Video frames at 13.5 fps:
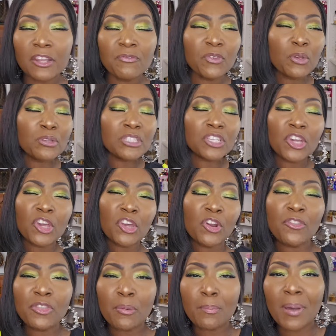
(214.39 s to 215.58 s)
it feels good
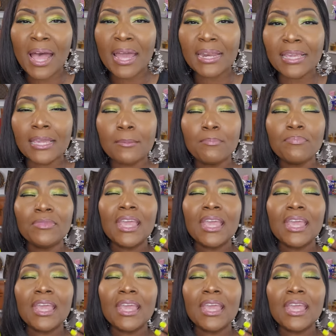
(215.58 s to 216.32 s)
on the body,